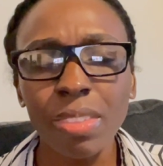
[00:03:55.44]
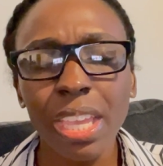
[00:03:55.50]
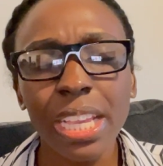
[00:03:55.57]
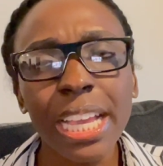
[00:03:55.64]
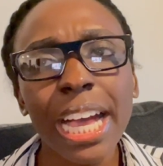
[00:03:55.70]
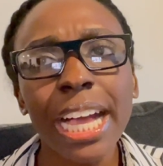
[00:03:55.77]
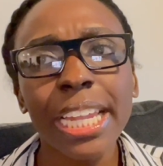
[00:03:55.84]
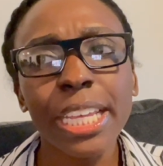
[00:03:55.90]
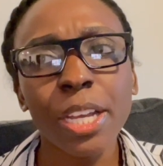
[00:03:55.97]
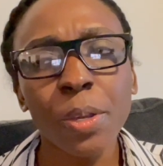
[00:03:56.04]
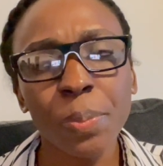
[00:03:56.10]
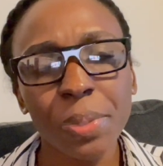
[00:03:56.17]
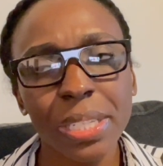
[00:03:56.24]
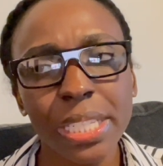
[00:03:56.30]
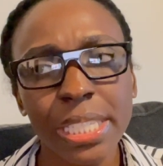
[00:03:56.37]
God
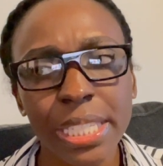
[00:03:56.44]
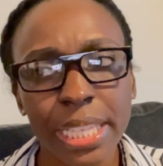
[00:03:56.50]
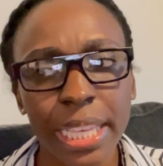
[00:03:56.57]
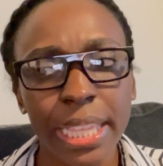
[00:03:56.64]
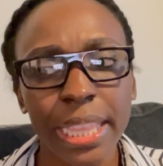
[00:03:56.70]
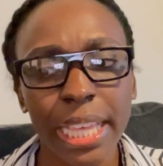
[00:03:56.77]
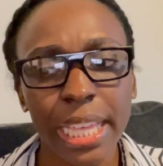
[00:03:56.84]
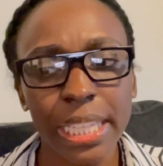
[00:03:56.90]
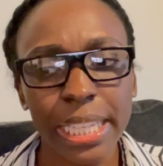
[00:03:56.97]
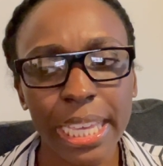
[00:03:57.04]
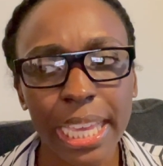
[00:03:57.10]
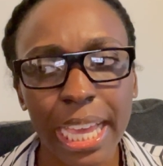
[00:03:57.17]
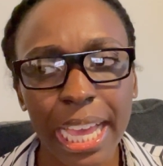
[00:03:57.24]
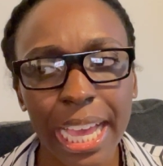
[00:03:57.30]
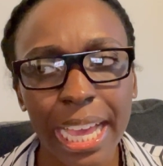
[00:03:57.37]
helped me to see that,
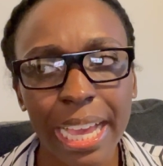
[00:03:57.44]
like,